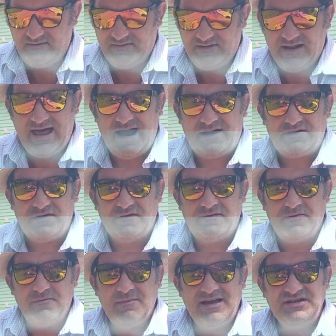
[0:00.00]
lacto
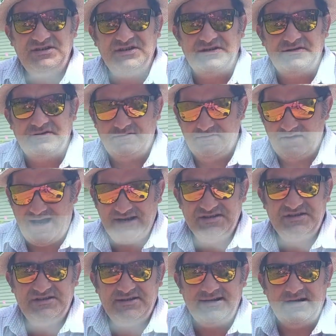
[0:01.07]
fermented iced